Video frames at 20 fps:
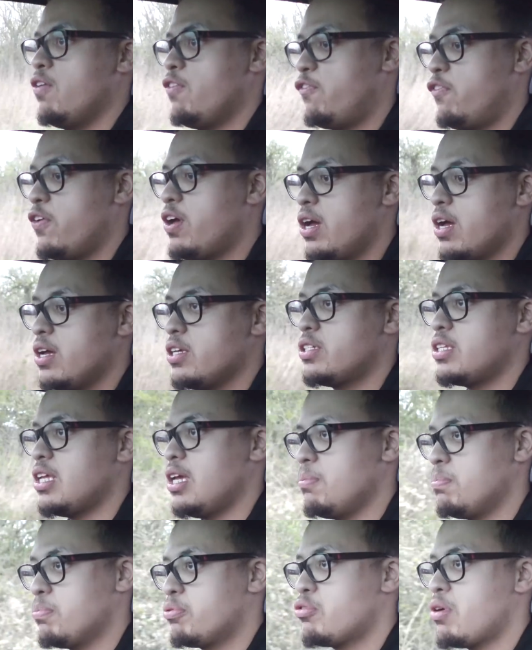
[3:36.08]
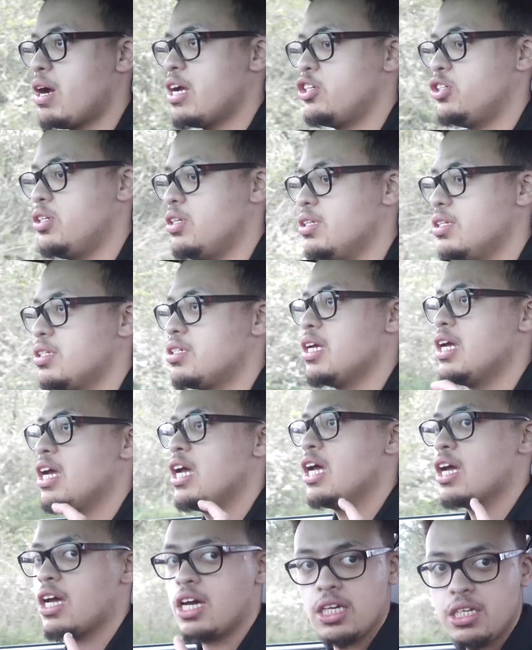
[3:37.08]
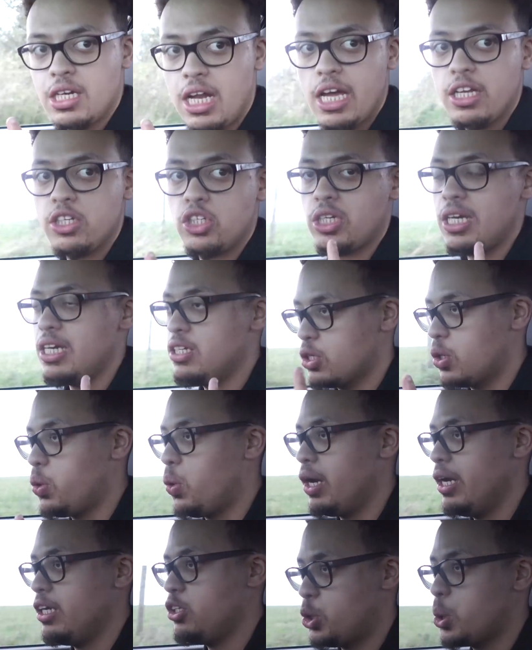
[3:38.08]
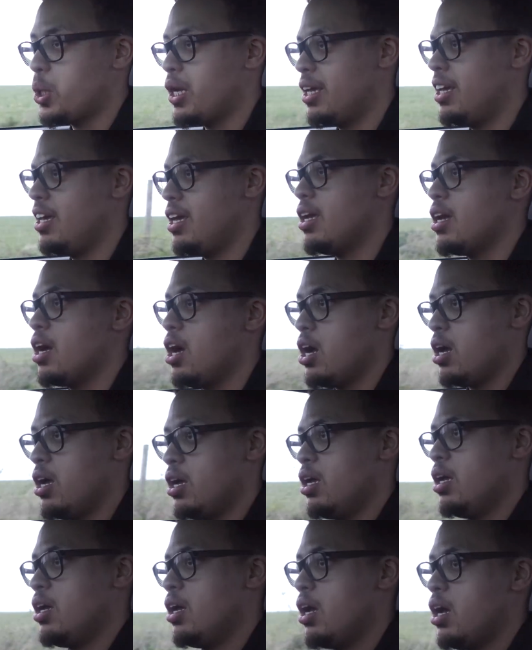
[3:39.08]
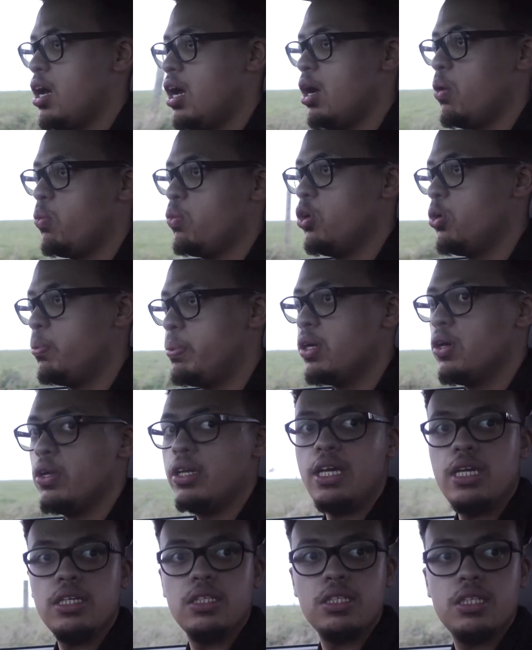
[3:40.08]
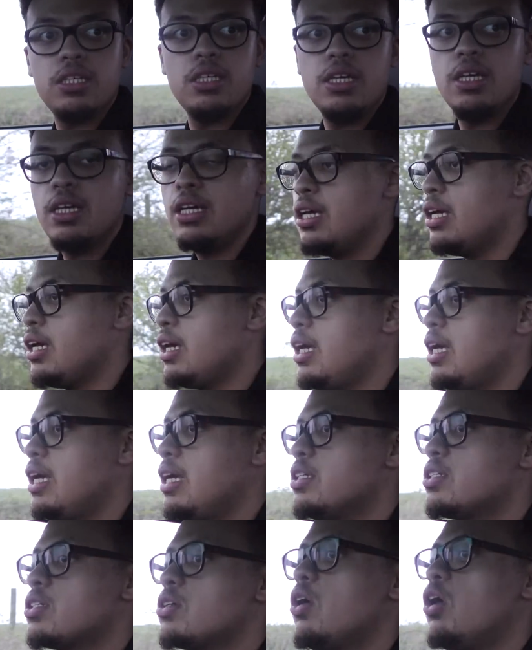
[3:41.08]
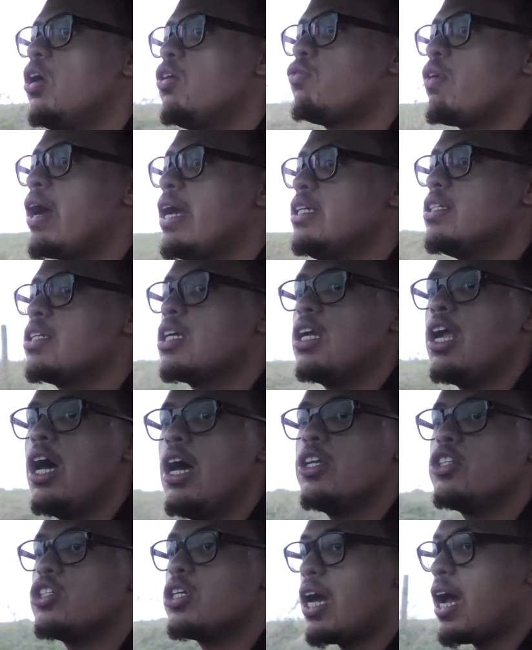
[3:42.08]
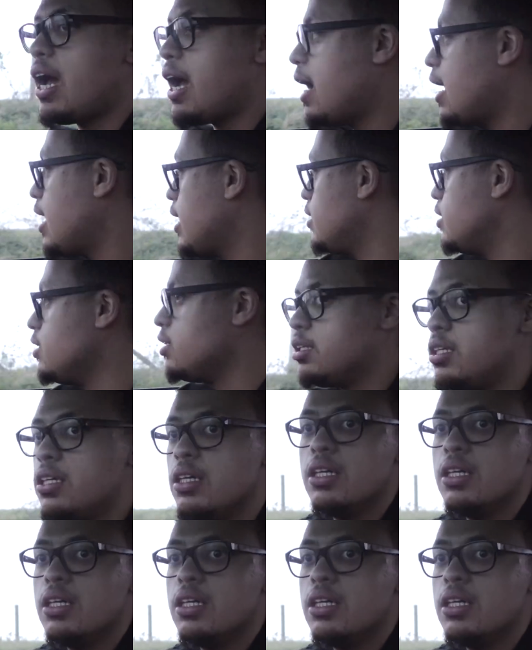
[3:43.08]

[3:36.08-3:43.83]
first impressions. Clutch is quite tricky, I will be honest. It's got a race clutch and